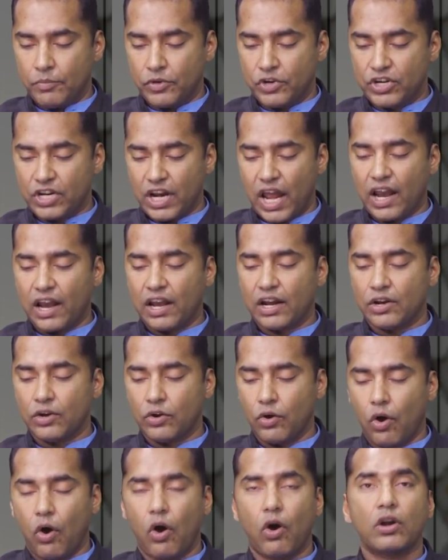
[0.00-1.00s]

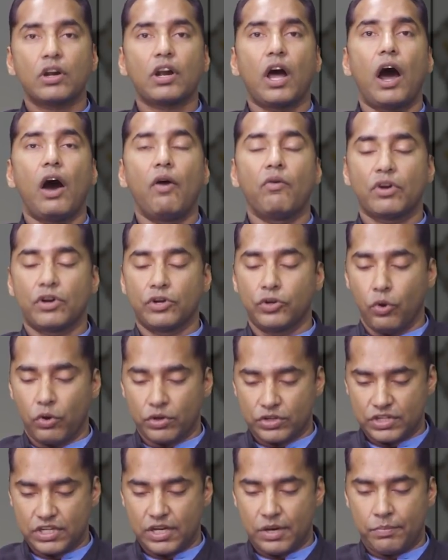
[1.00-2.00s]
Dragon on Our
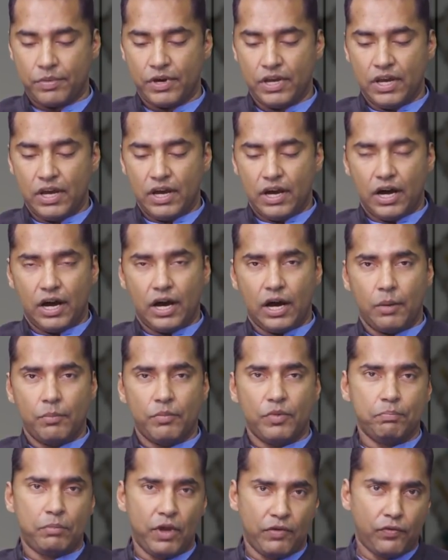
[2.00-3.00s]
Doorstep.
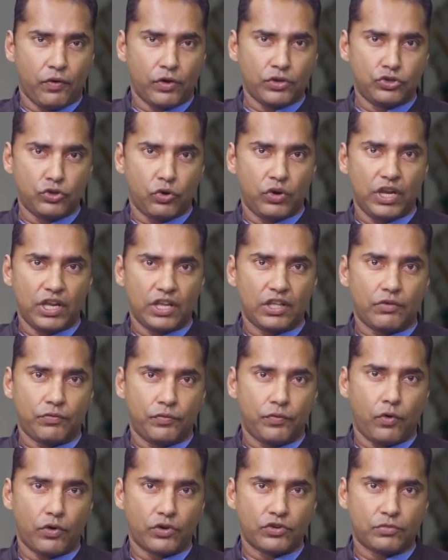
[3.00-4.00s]
Before joining the
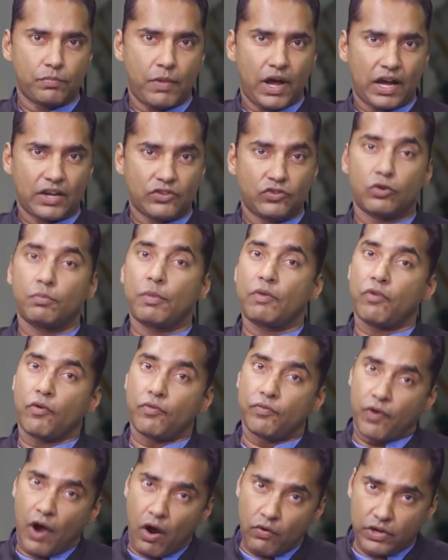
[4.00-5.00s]
Force magazine, or before
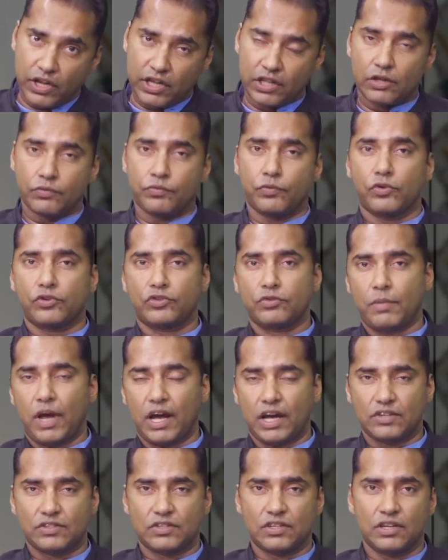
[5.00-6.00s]
founding the Force
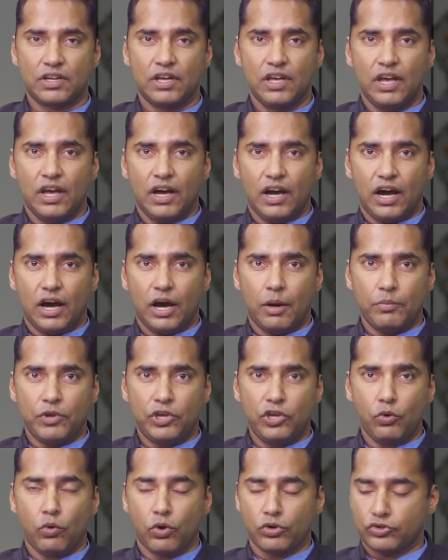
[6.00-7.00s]
magazine,
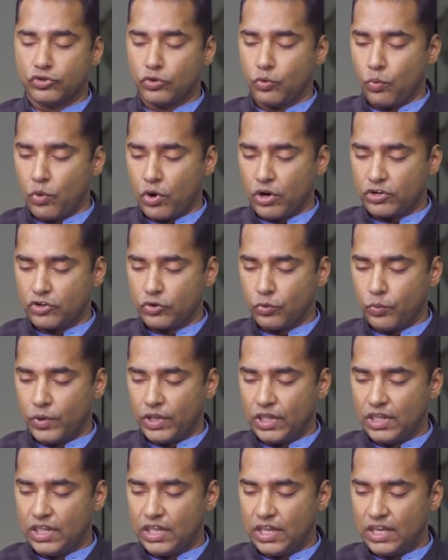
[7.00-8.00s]
he also worked
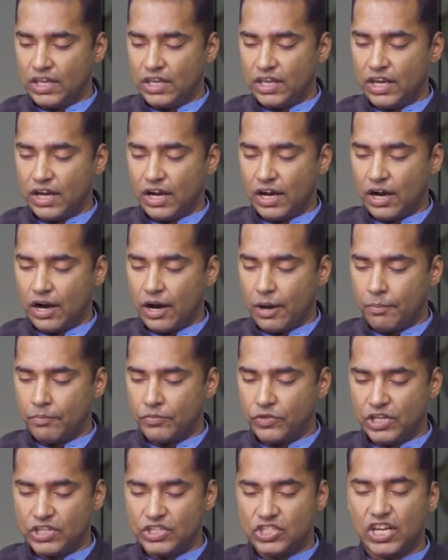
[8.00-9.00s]
with
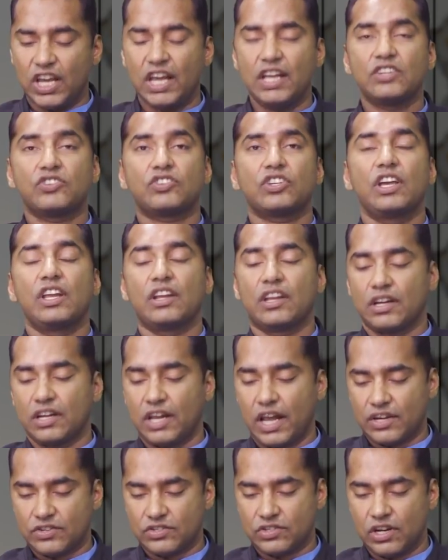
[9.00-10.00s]
the Jane's
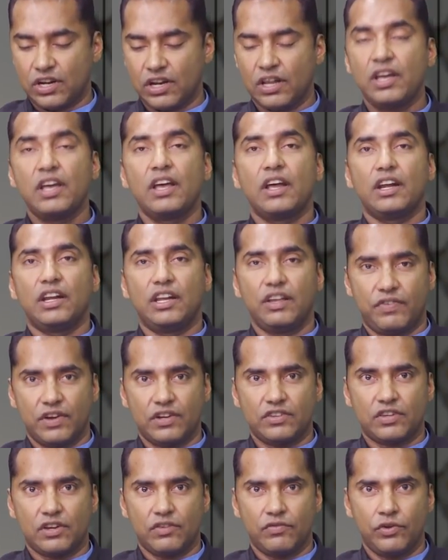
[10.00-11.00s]
International
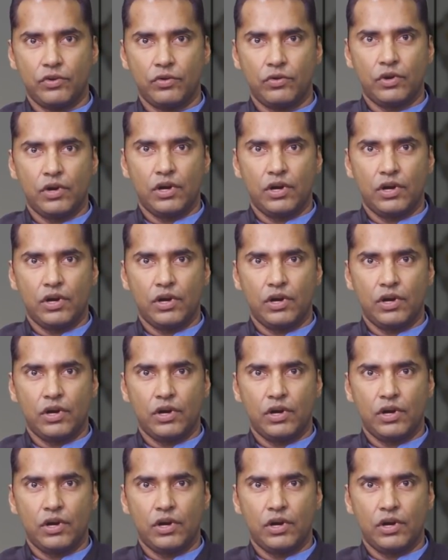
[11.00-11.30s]
Defense Review.